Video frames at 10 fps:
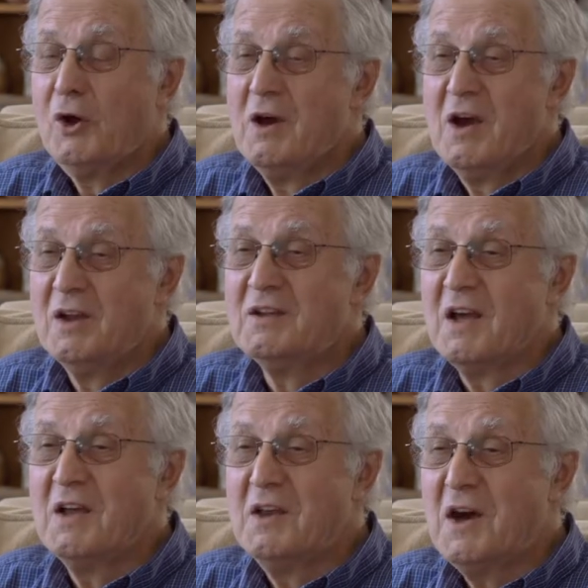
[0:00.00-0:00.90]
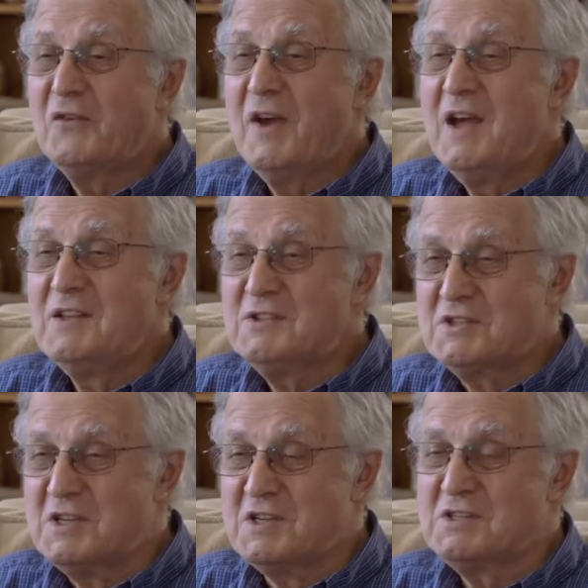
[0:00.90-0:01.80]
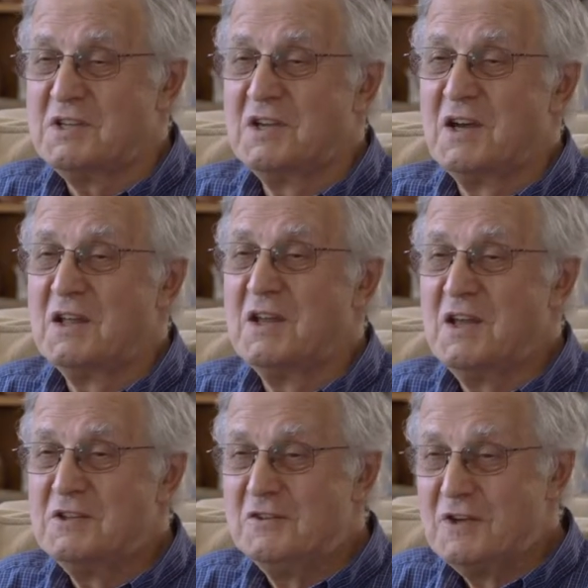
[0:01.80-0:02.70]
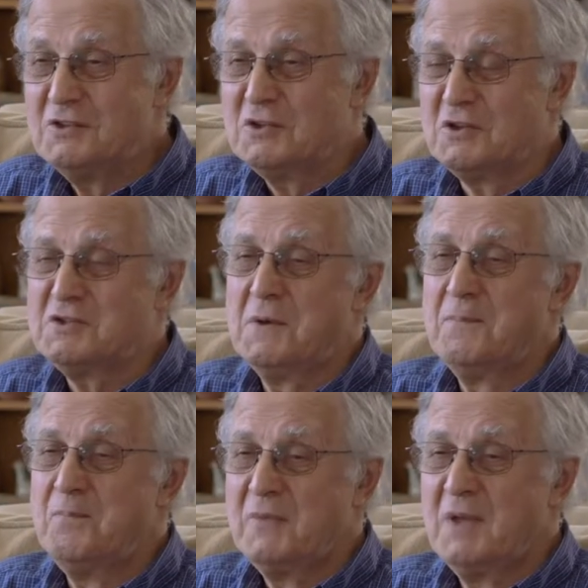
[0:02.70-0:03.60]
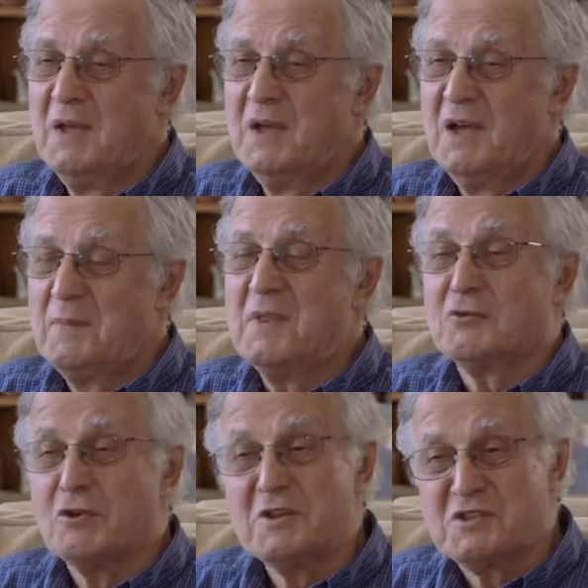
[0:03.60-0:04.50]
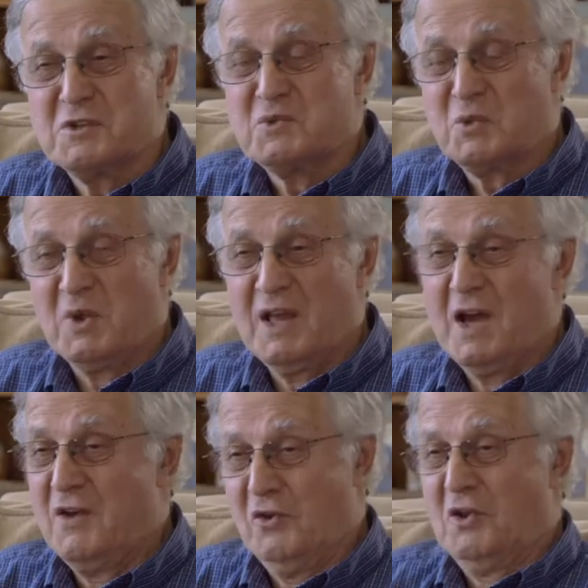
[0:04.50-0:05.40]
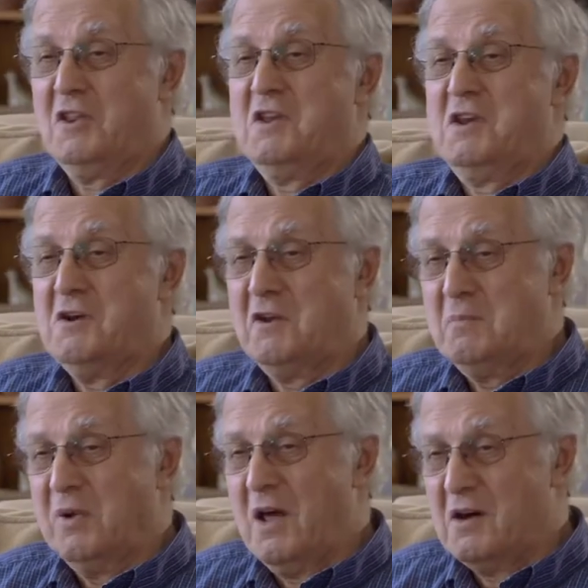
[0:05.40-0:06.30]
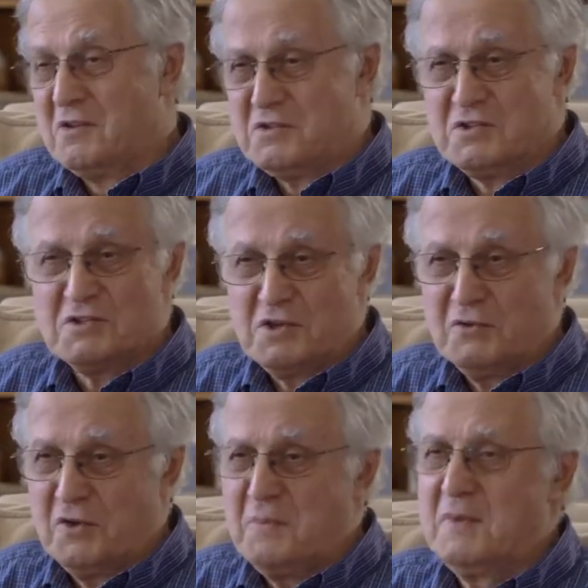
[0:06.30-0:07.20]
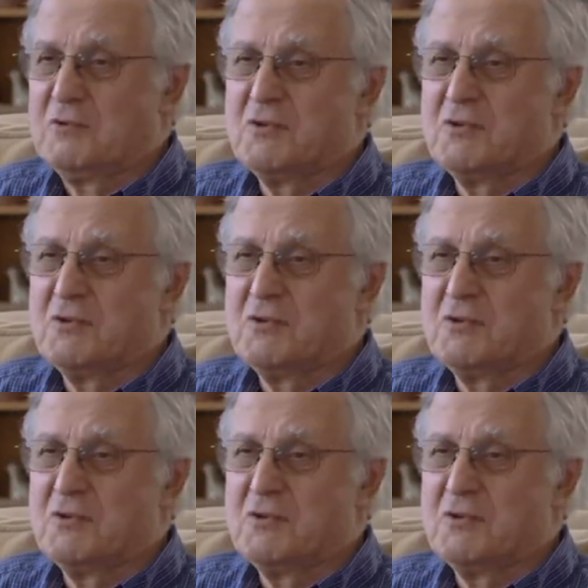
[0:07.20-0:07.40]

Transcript: were uh, enough entities and individuals. I mean, the criticisms were, if you look at the early blogs and so forth, I mean, the